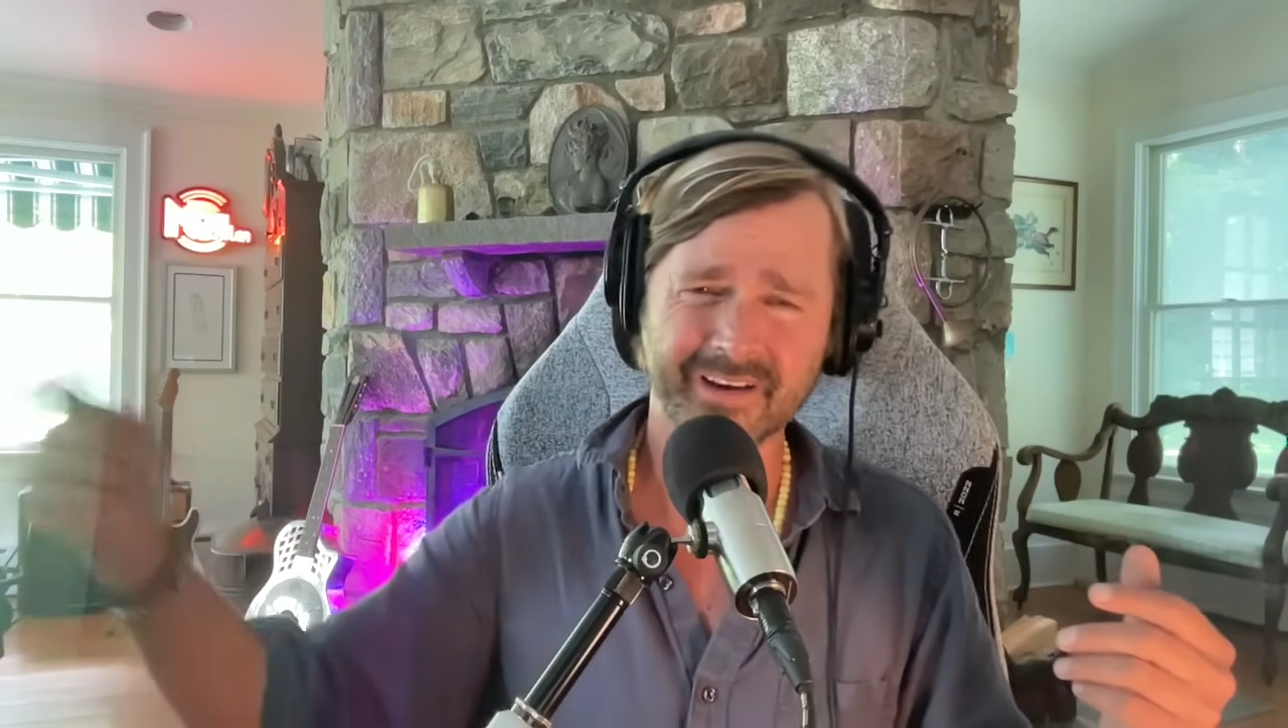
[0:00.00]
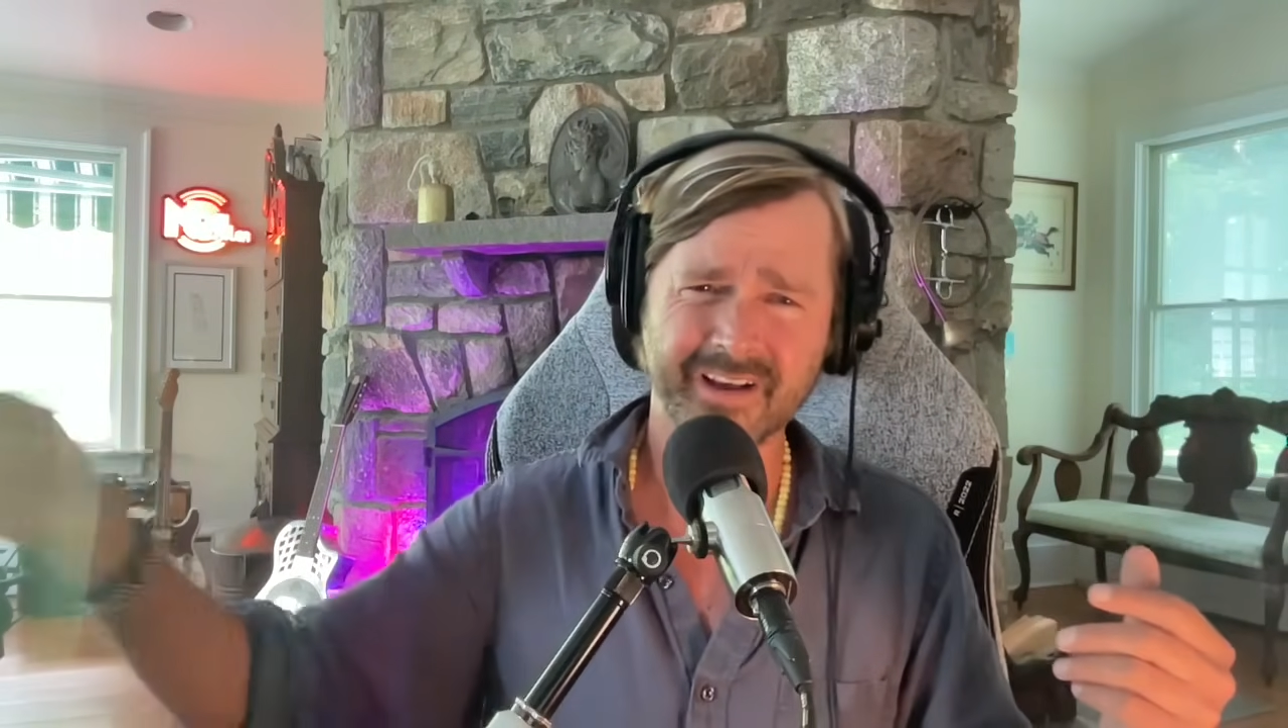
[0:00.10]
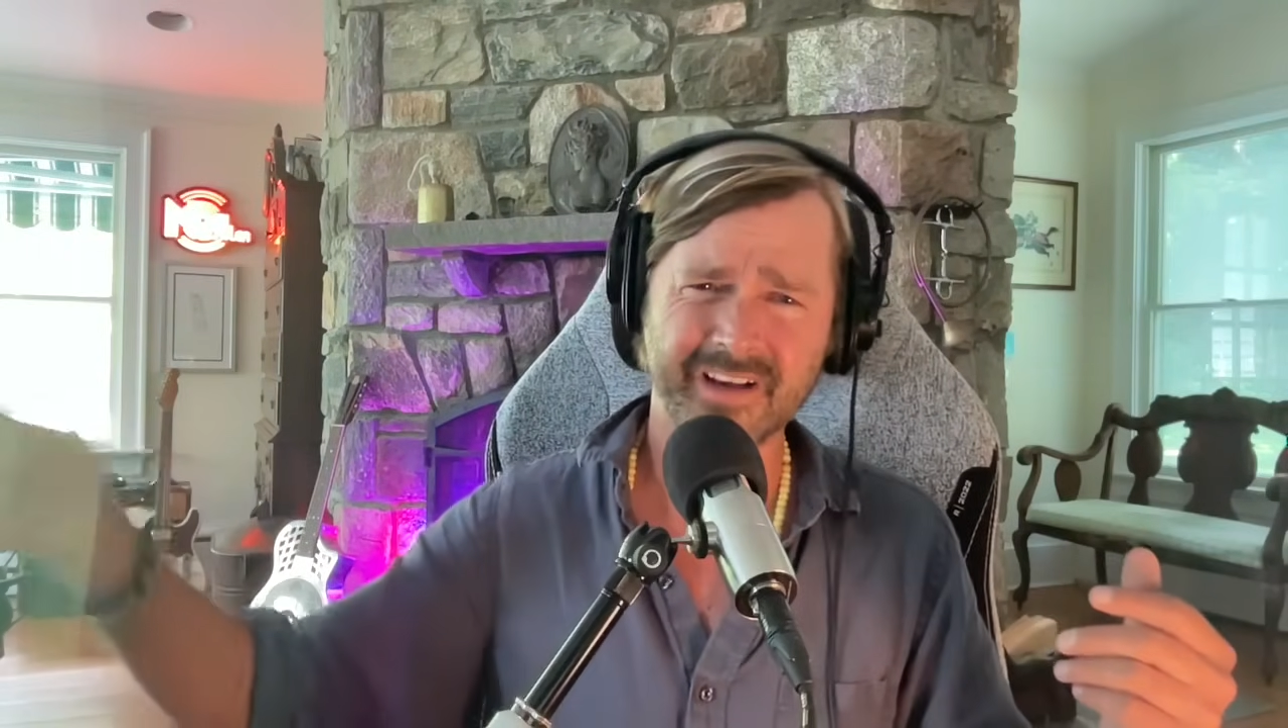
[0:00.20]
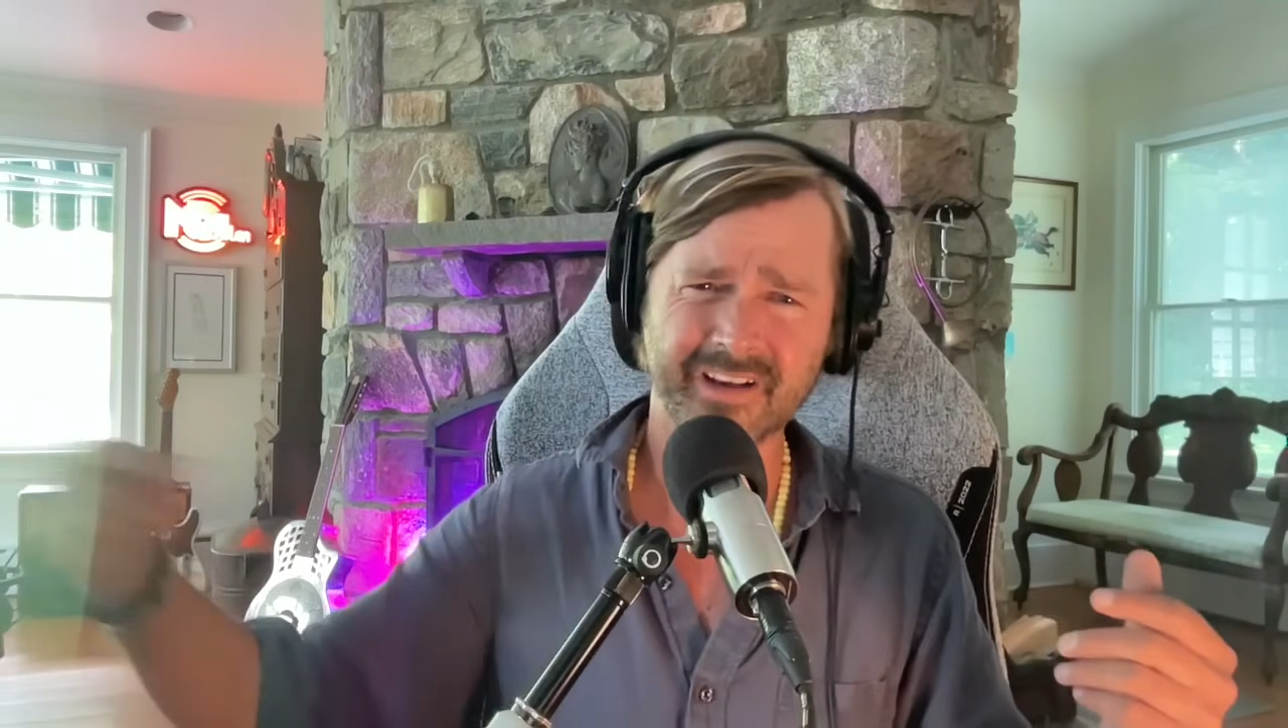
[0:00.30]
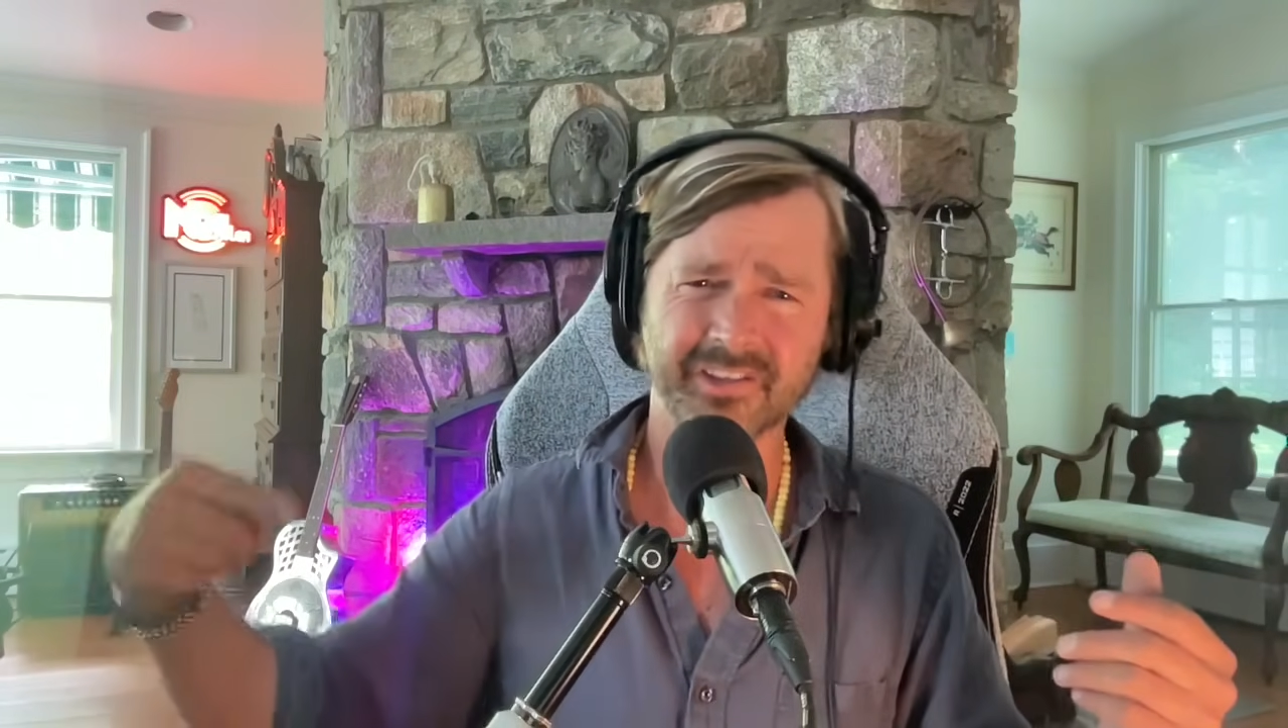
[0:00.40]

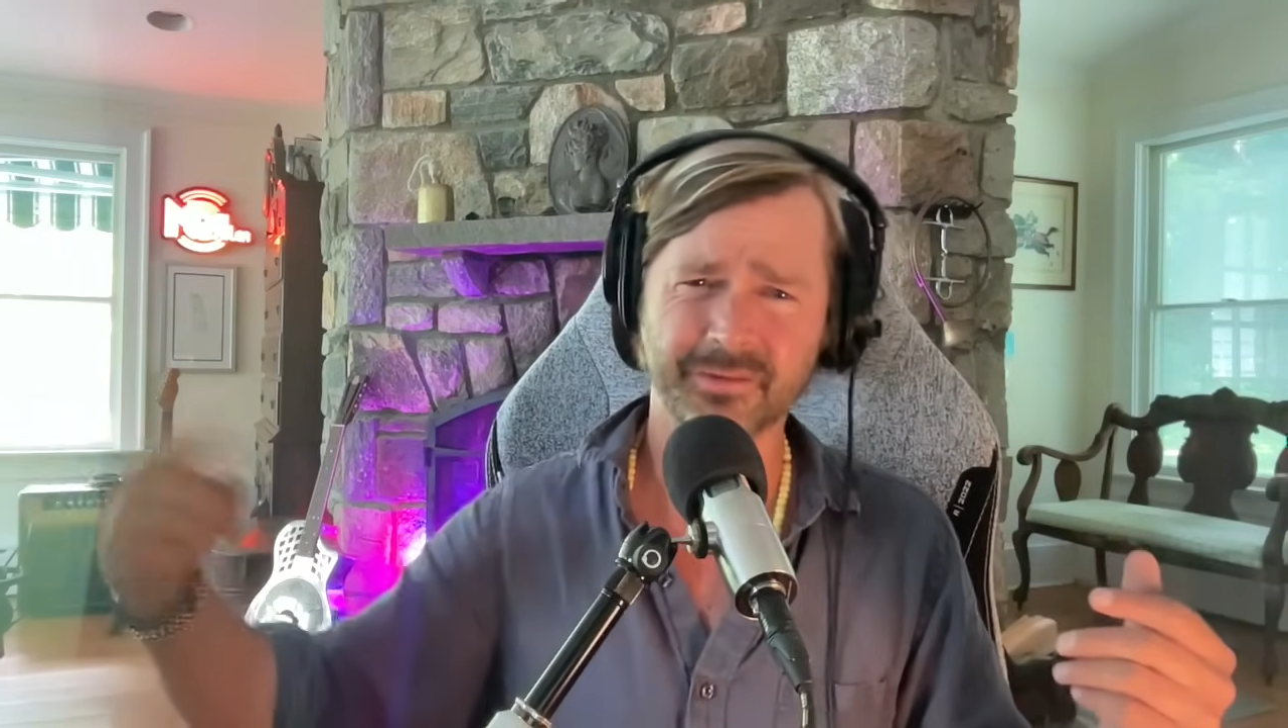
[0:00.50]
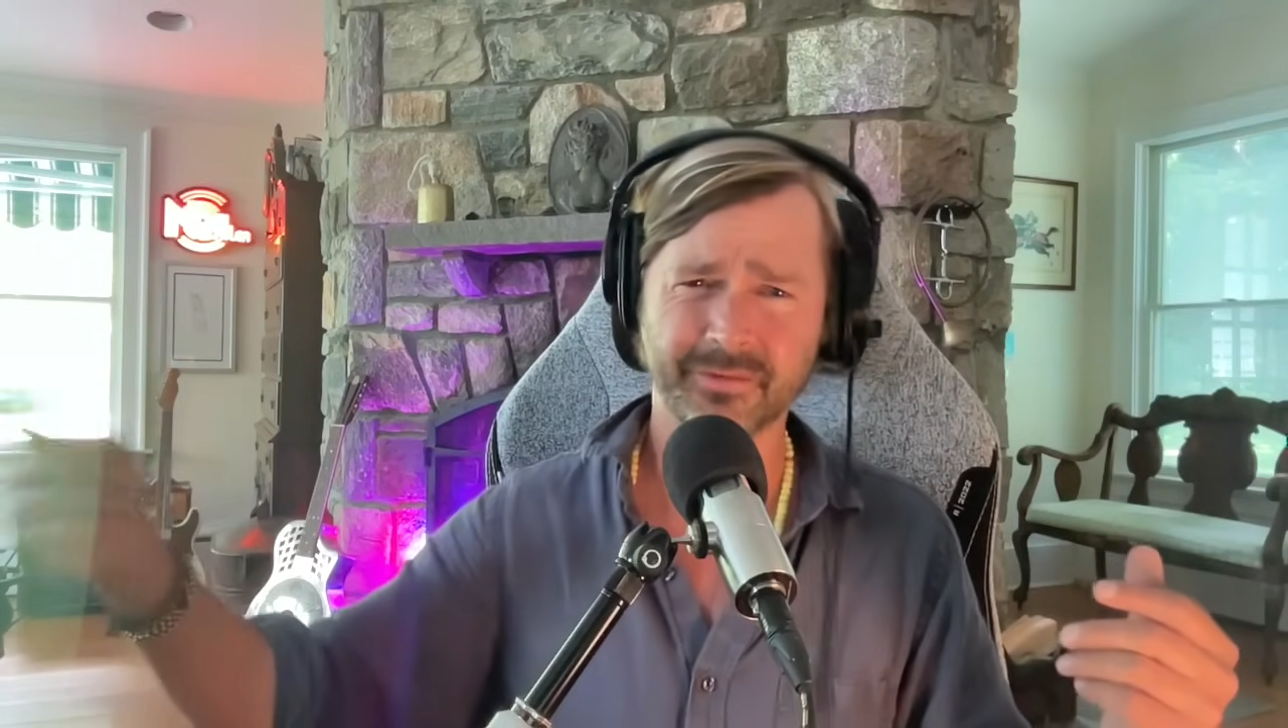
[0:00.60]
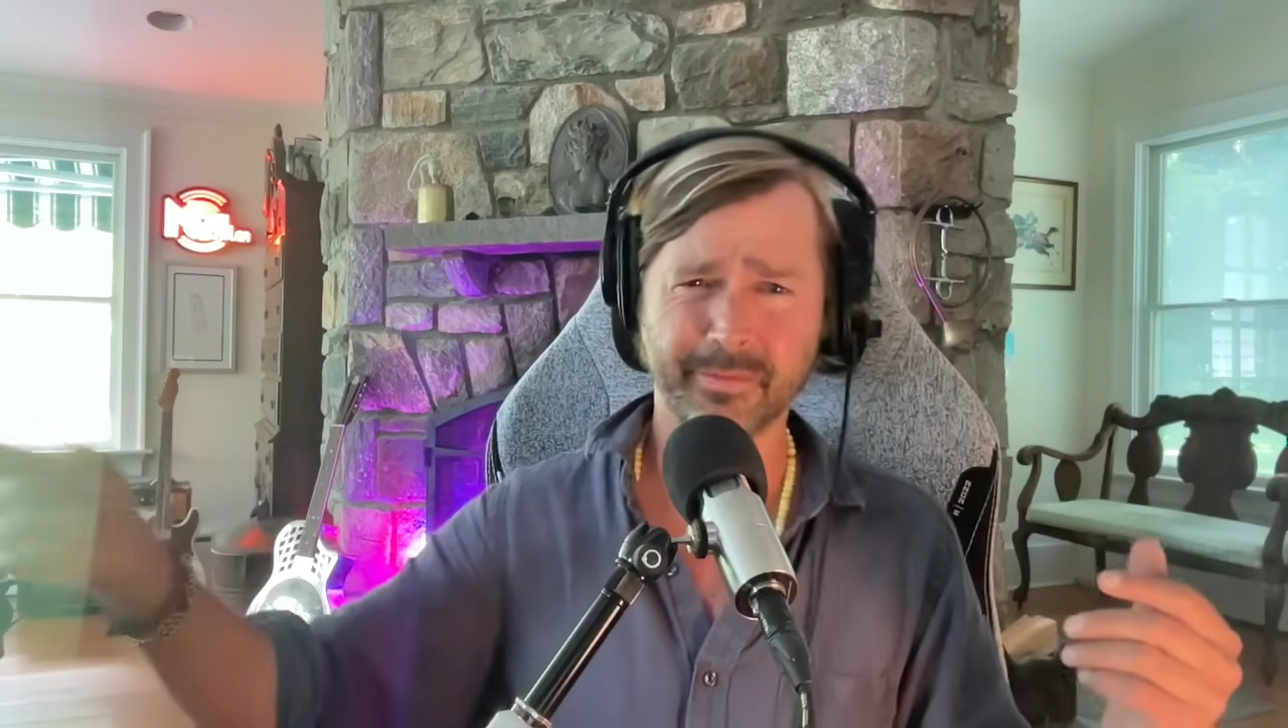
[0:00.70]
night because she was a